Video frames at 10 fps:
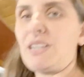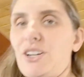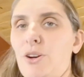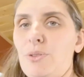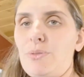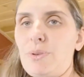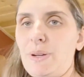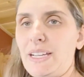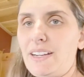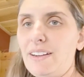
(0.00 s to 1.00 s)
to go through
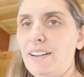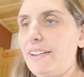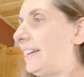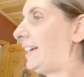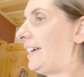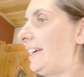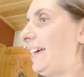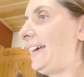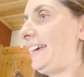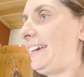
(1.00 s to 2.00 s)
here
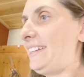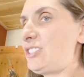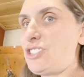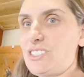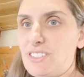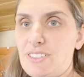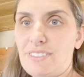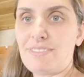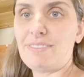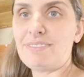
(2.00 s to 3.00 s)
and just
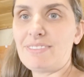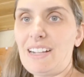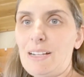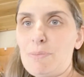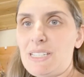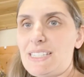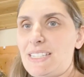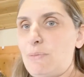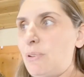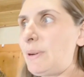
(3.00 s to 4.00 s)

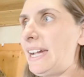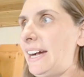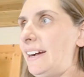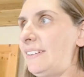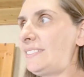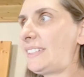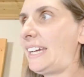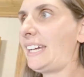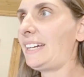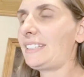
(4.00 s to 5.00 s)
see what we have
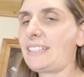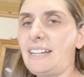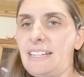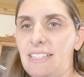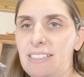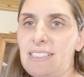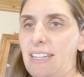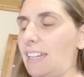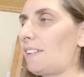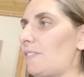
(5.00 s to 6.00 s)
and kind of
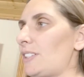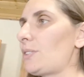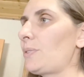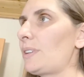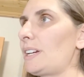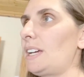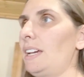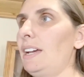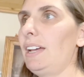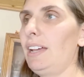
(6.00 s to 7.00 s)
take inventory
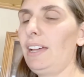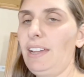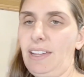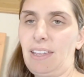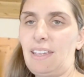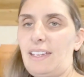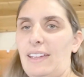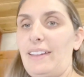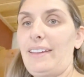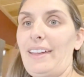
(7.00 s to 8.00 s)

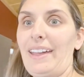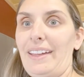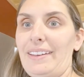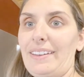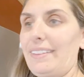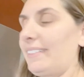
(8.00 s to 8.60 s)
and